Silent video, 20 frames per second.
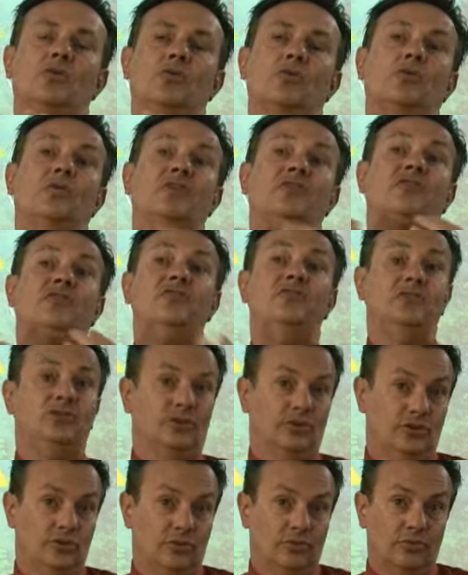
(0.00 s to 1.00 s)

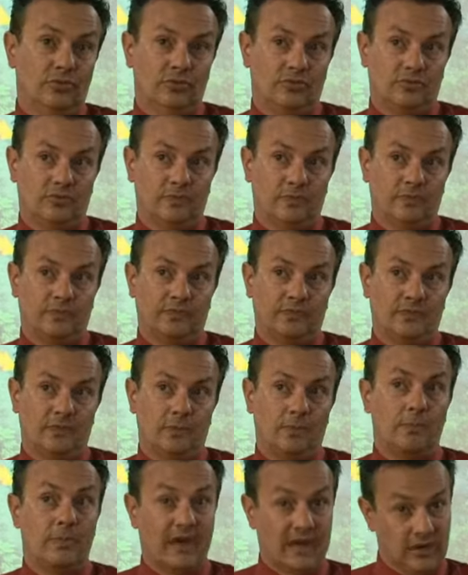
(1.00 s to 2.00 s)
review
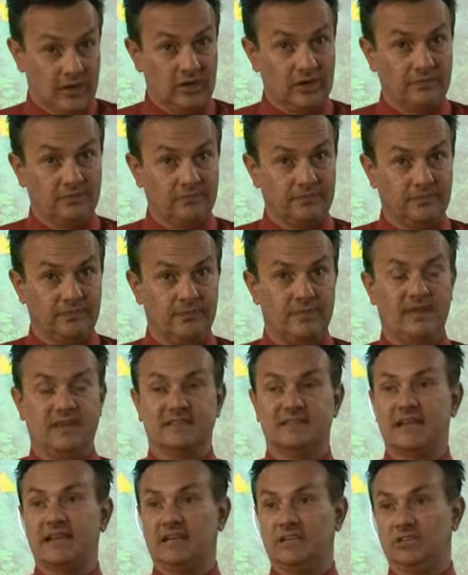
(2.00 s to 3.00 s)
better,
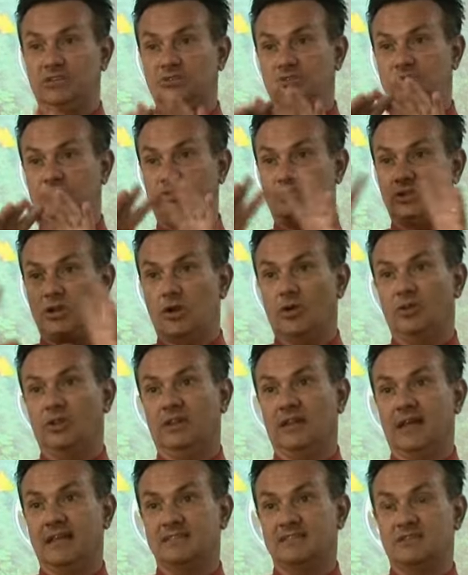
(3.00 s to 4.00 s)
because I can show the
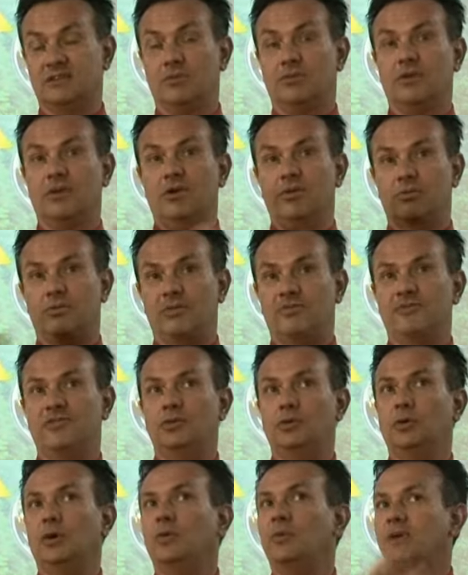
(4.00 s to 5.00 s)
lesson, we go to
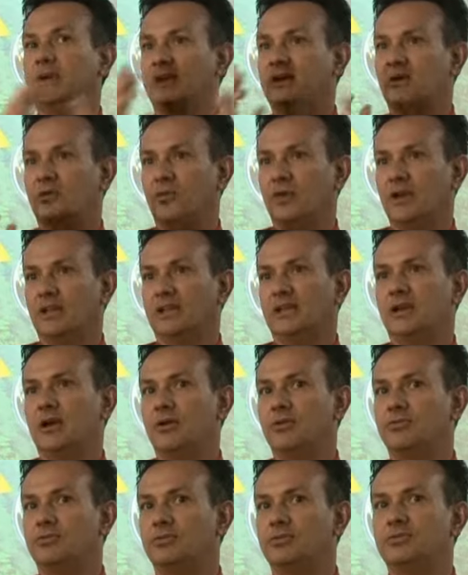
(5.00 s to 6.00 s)
review it, we can quickly
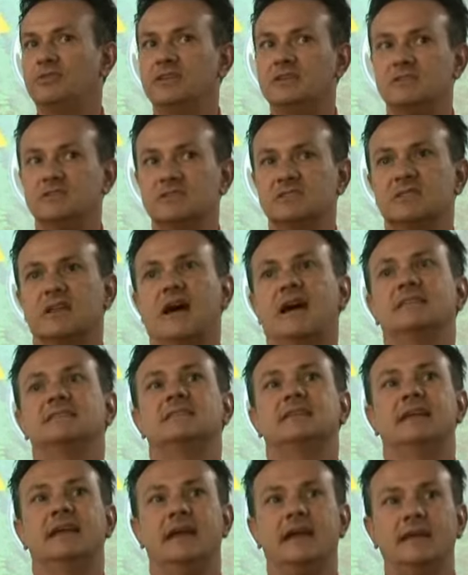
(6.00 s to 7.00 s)
go through these slides
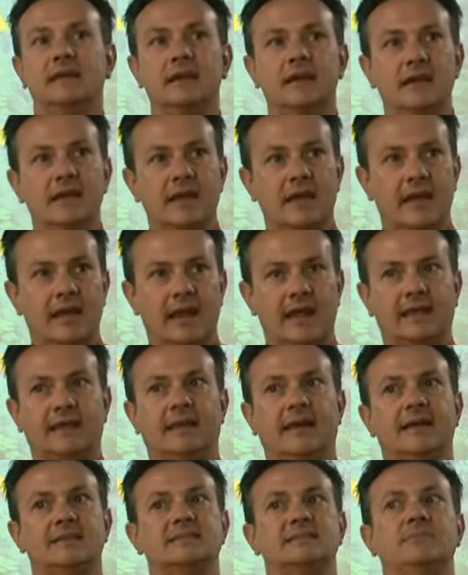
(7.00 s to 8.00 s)
again, and I can
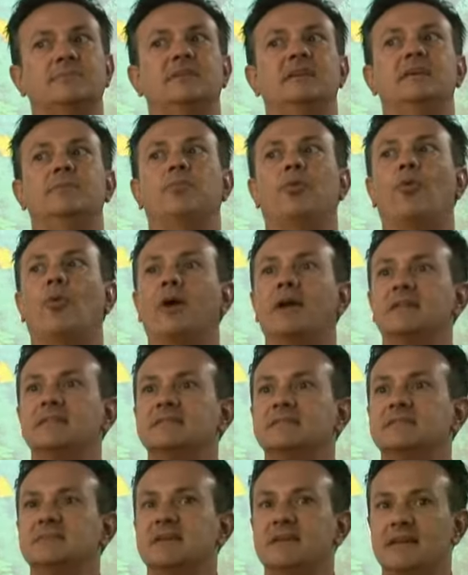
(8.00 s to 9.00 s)
ask them key
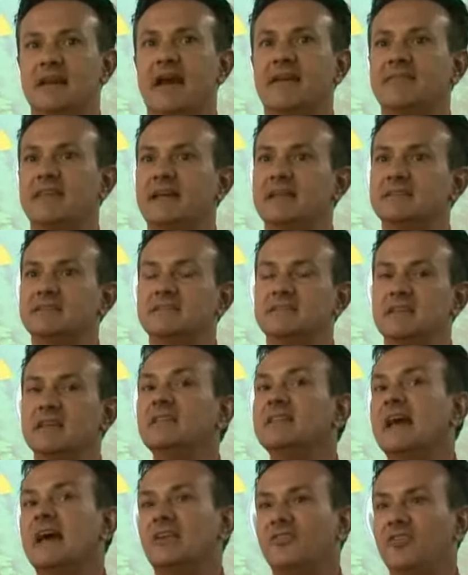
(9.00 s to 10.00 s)
points, and then
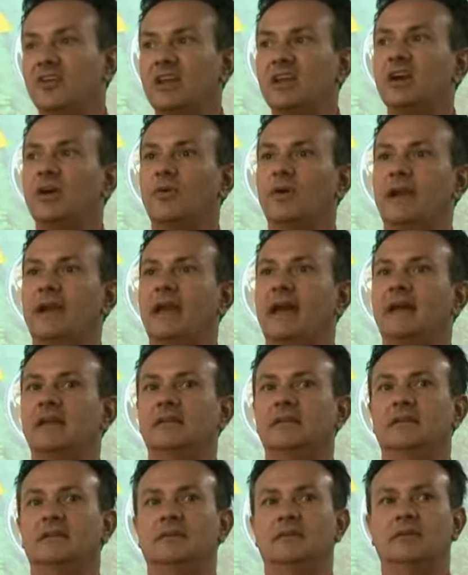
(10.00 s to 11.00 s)
seeing that video
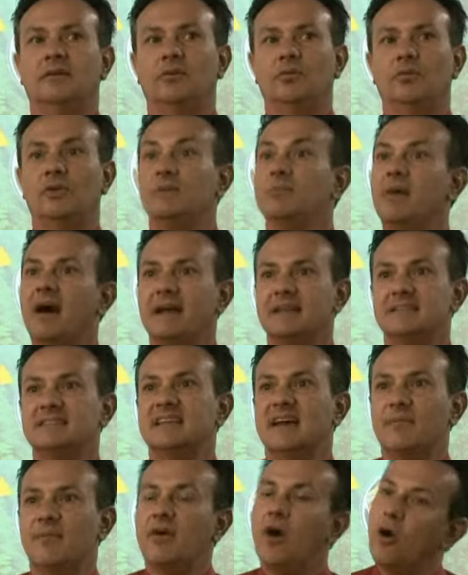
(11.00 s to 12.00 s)
again reminds
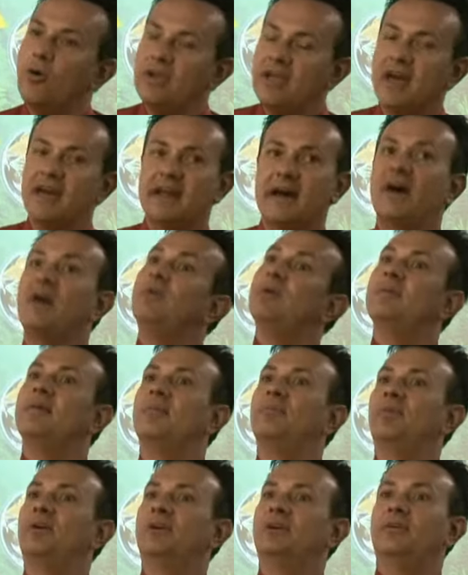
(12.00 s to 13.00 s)
them, oh yeah, now I
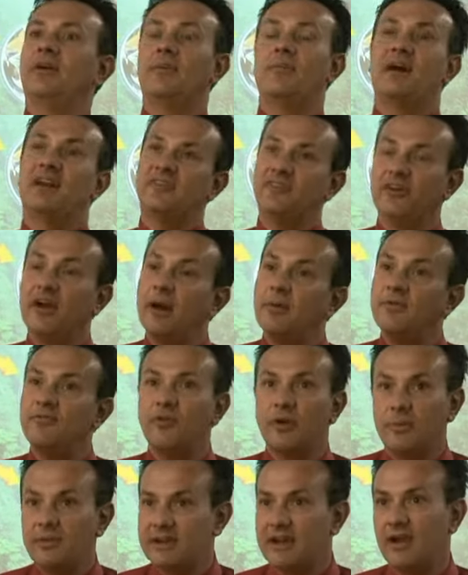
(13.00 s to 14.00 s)
remember. I might have forgot
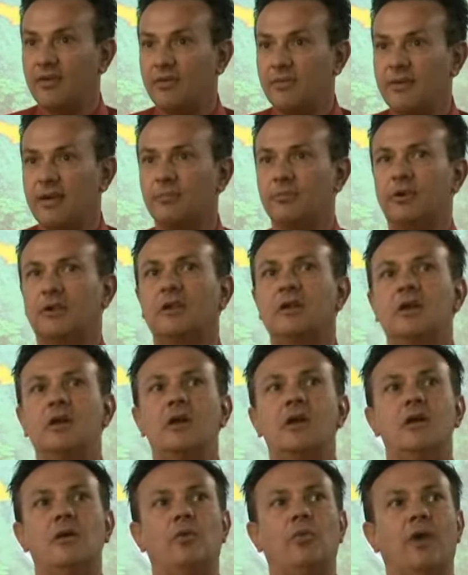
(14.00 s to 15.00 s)
before, but now I remember.
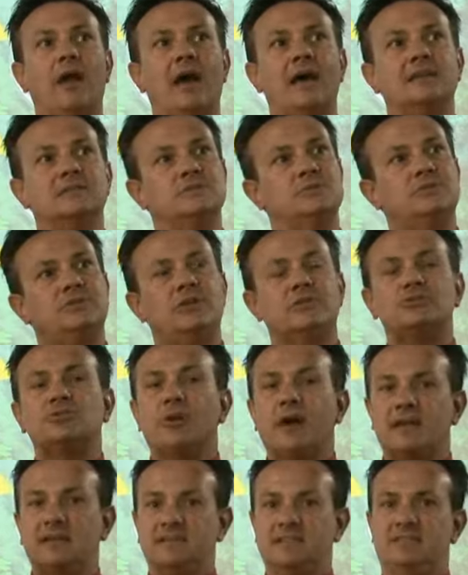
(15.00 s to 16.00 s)
Whereas when they're
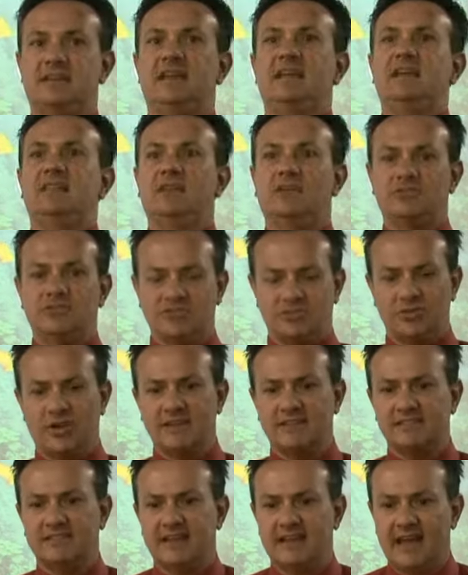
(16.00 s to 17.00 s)
trying to study, and they're just trying
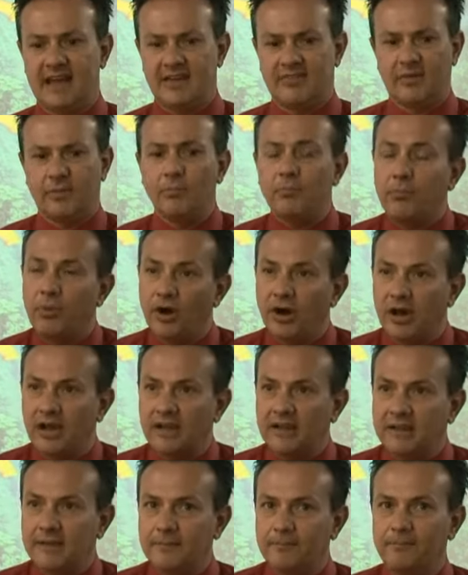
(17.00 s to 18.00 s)
to study out of a
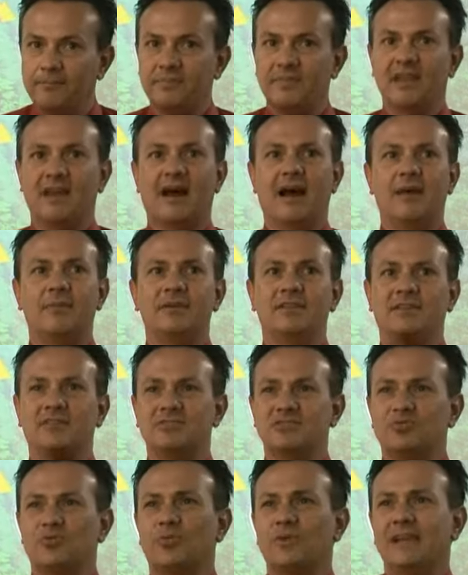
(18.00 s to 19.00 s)
book, they're
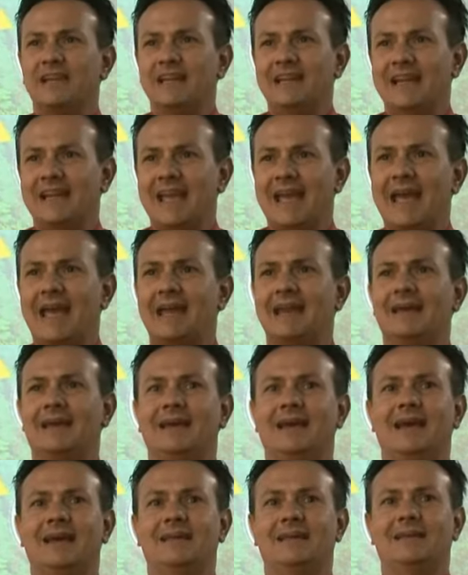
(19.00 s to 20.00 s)
just reading again,
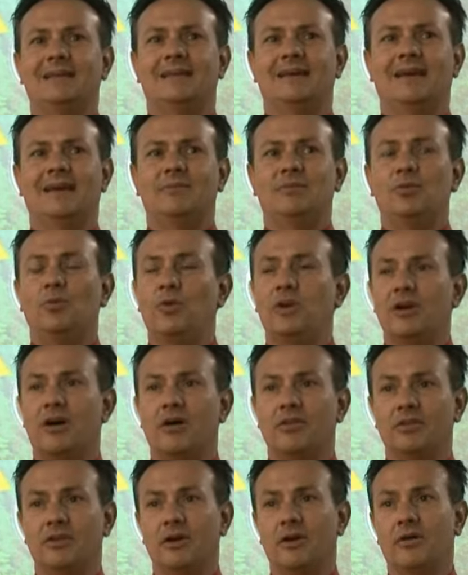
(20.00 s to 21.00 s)
and we
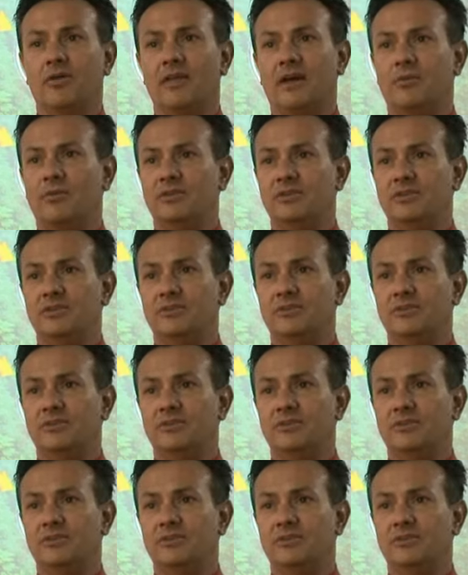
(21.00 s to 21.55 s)
all know that when